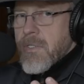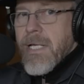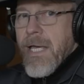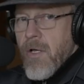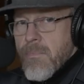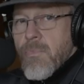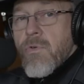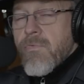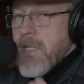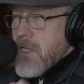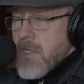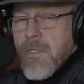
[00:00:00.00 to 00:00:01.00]
going to help move
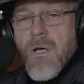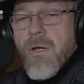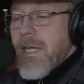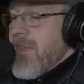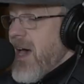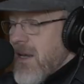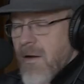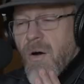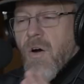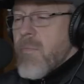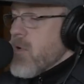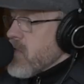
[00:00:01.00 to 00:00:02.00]
things along, and that
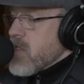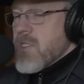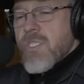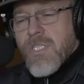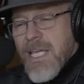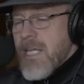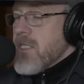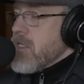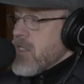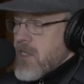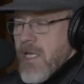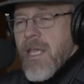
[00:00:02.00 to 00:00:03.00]
almost stays
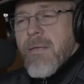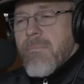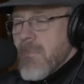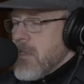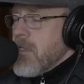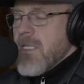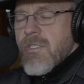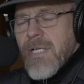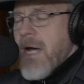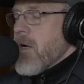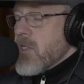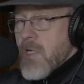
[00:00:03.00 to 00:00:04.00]
the same the
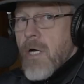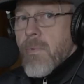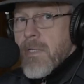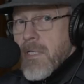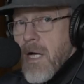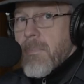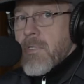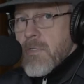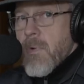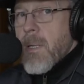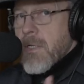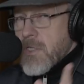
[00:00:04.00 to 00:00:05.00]
entire song with a couple
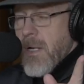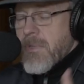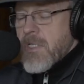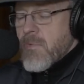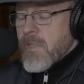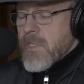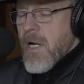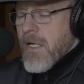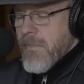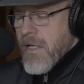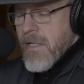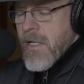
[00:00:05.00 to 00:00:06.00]
small exceptions we'll talk
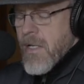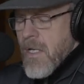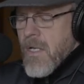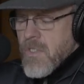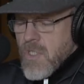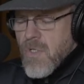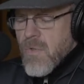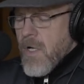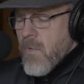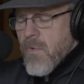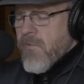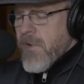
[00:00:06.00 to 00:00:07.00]
about. So
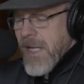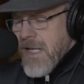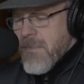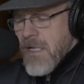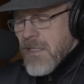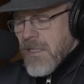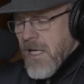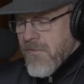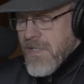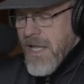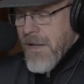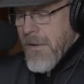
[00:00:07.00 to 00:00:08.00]
we'll forget about the
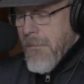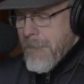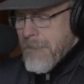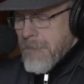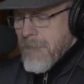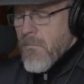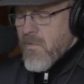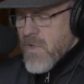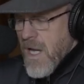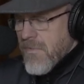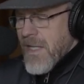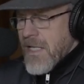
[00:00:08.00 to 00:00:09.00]
left hand. We've
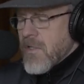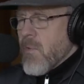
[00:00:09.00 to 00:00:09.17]
got that